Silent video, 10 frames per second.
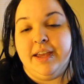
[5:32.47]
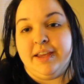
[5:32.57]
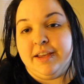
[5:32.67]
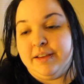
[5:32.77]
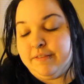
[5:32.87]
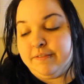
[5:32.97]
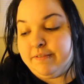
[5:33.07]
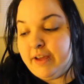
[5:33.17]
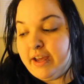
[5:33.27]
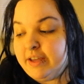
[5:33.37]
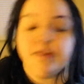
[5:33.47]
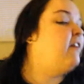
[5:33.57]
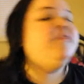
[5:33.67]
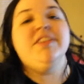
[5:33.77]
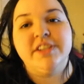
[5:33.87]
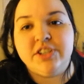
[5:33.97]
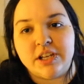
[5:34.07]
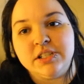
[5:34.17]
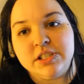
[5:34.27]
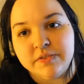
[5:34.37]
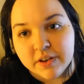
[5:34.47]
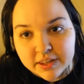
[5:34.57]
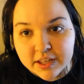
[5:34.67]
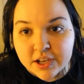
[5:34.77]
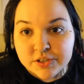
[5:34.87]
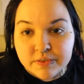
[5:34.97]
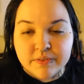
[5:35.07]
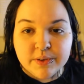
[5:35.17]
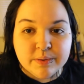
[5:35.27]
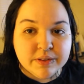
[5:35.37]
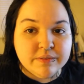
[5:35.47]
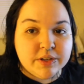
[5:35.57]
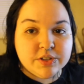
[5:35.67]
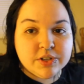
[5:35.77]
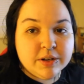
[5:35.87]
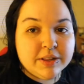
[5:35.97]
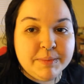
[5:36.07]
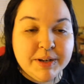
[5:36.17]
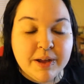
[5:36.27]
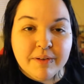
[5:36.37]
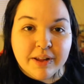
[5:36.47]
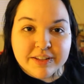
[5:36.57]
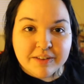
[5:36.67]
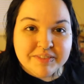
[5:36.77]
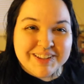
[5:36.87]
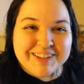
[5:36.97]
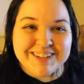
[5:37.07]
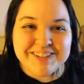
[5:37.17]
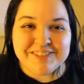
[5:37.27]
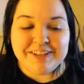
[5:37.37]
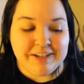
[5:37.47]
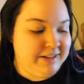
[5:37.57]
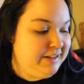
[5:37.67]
If uh, you have any suggestions for anything I should review in the future, let me know and I'll definitely look into it.